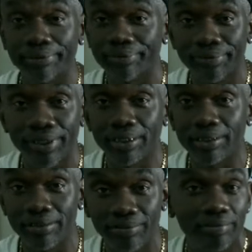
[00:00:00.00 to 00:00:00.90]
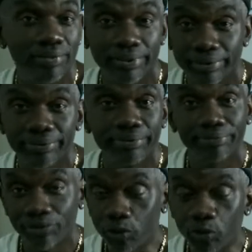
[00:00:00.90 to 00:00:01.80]
Just
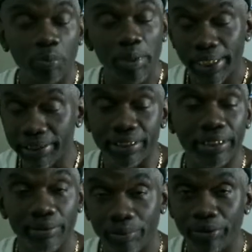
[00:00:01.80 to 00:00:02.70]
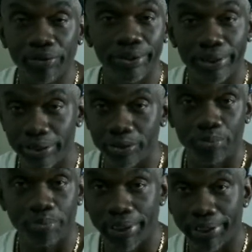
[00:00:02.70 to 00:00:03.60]
Superman is good. We're going to see Superman.